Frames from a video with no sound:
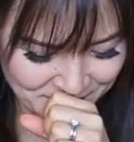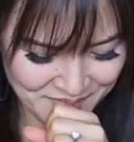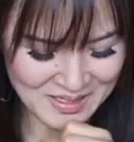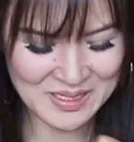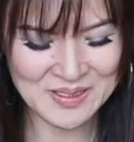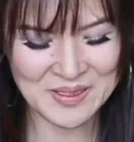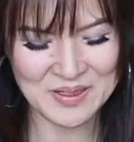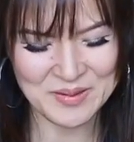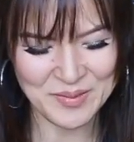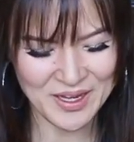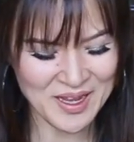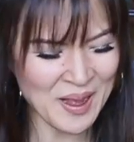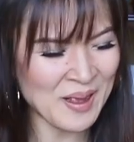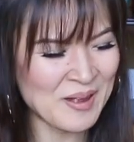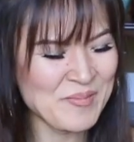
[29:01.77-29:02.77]
excuse me.
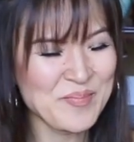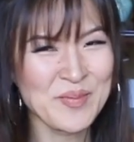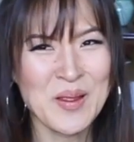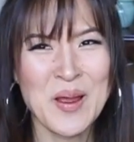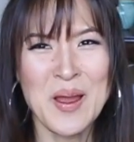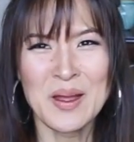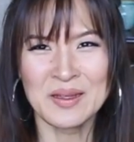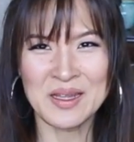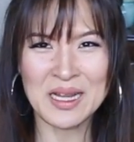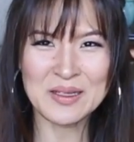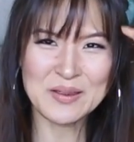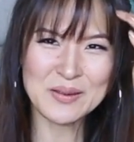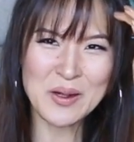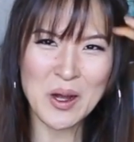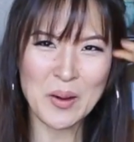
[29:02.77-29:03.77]
They
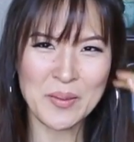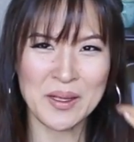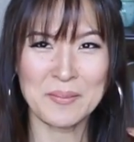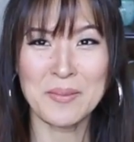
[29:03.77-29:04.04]
do call me